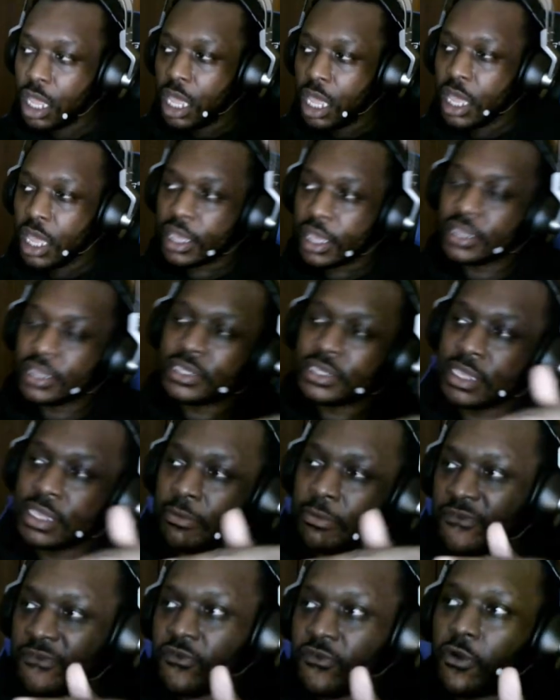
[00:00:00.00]
Because you see,
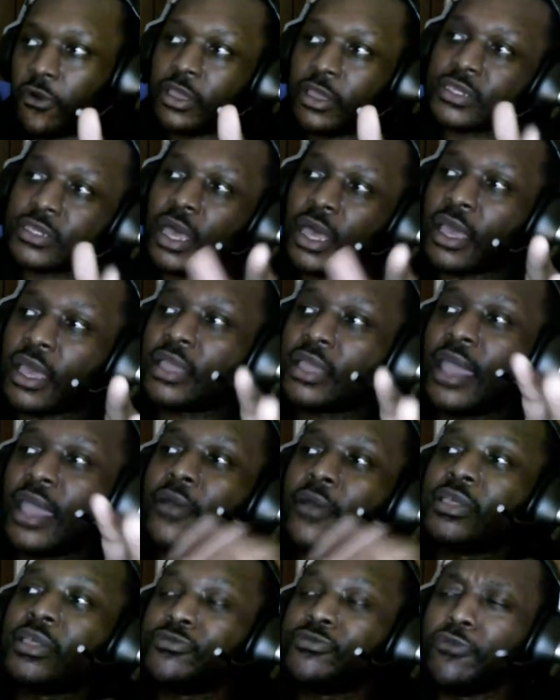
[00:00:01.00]
before he's like, now
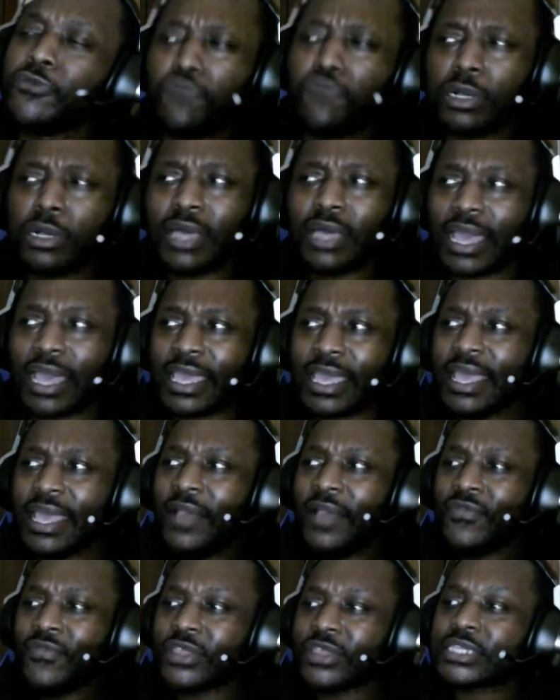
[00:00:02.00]
he's really like,
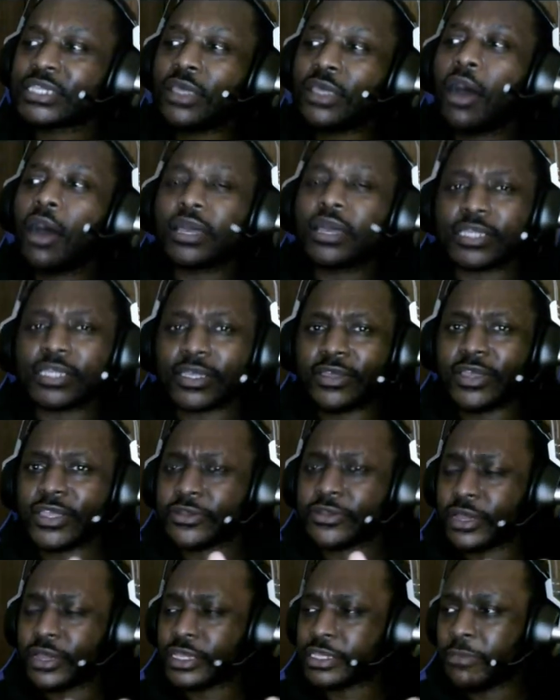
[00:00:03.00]
the song is
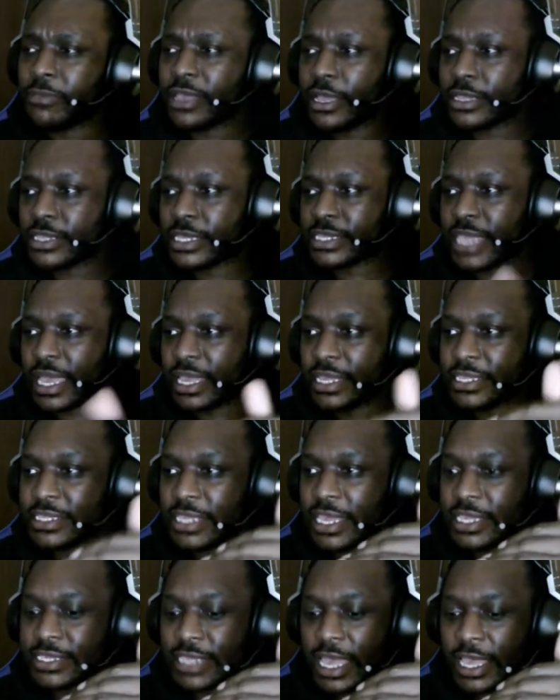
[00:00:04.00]
interesting because
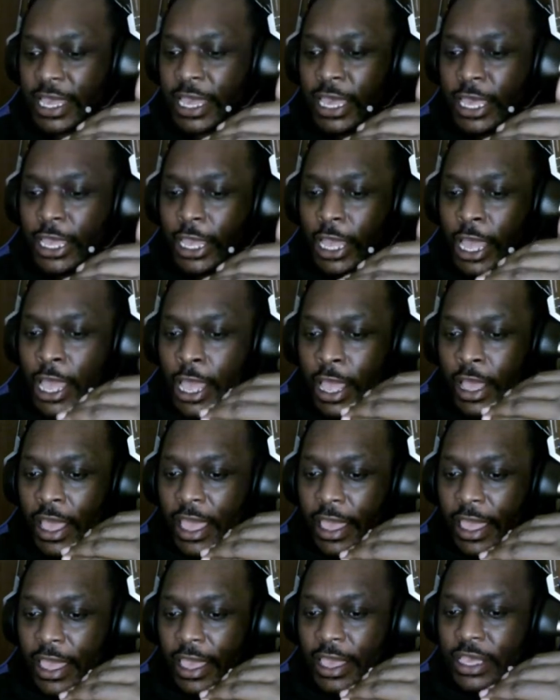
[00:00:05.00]
it's like
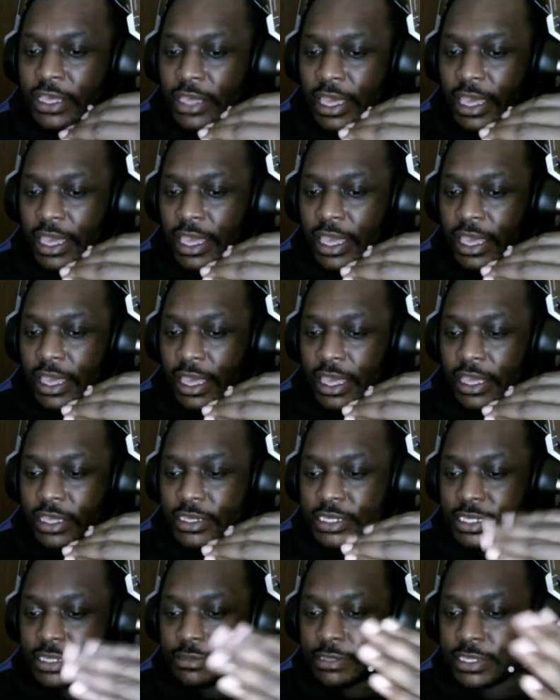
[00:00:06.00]
each
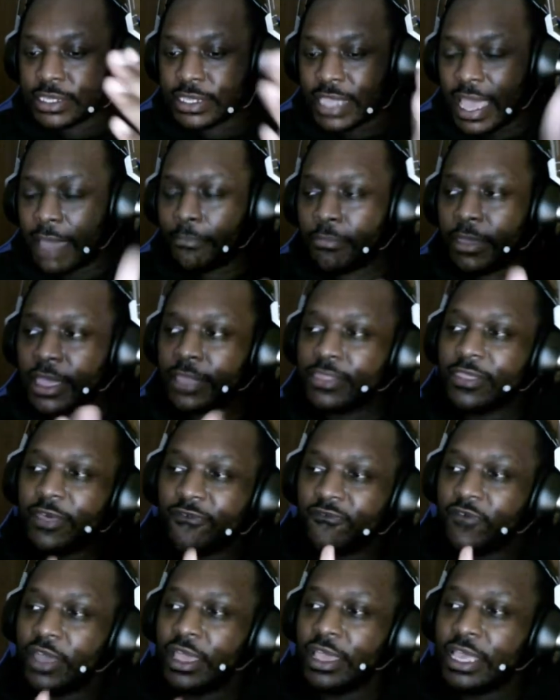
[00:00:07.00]
step
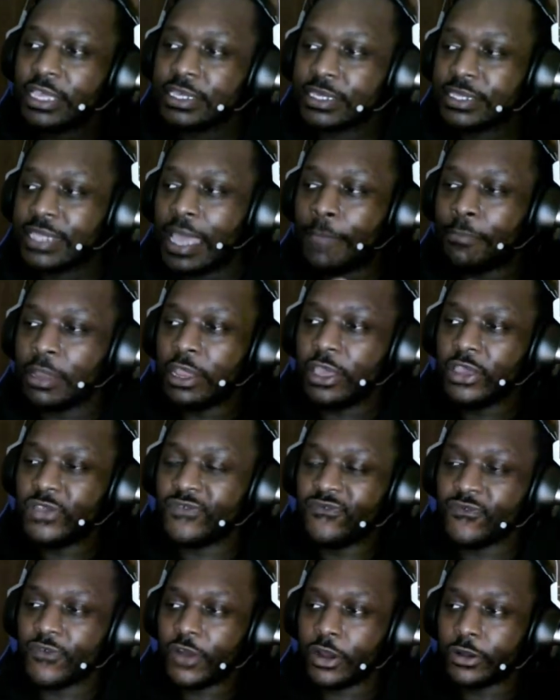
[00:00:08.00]
in each
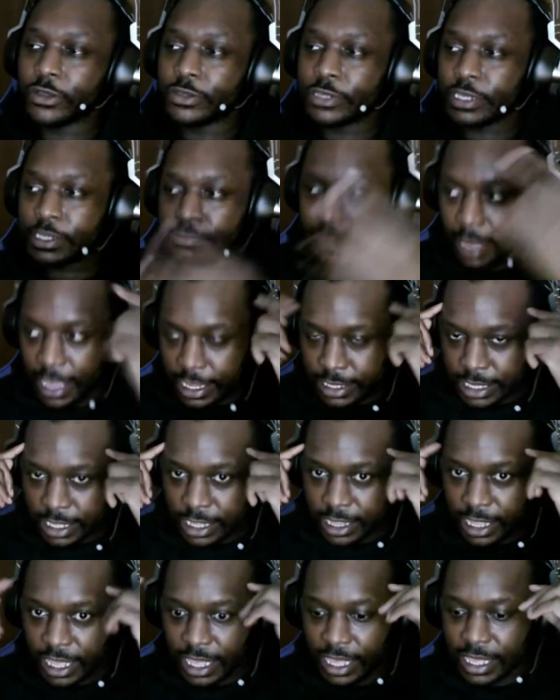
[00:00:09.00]
verse is
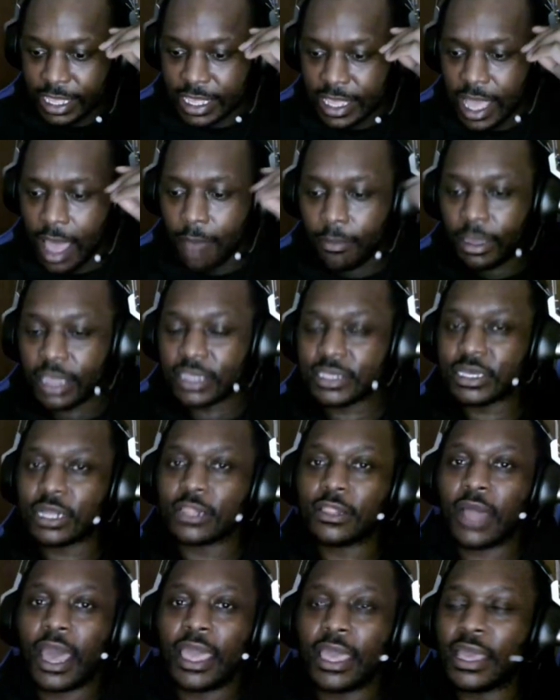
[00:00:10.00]
basically coming to
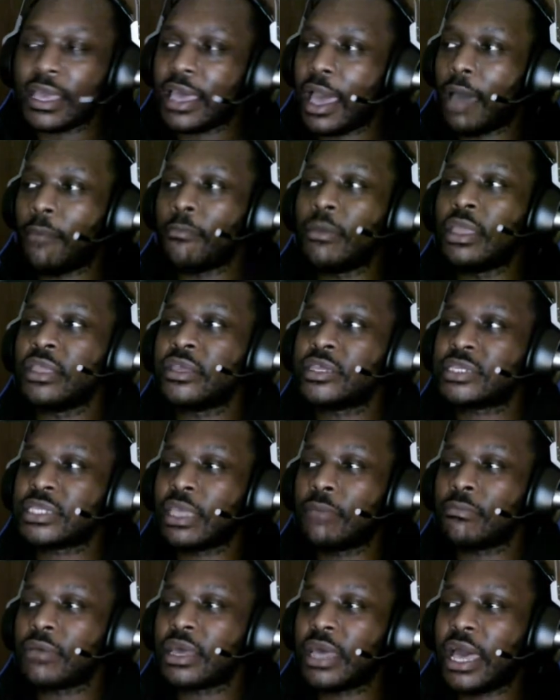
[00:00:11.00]
light and coming to
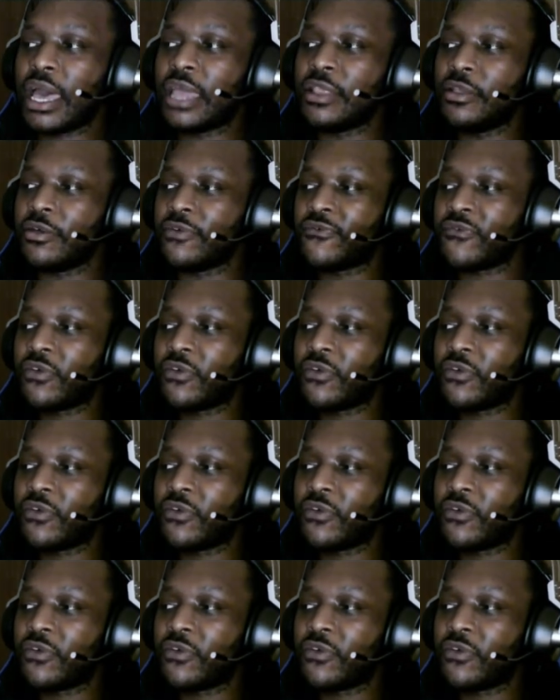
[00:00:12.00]
some kind of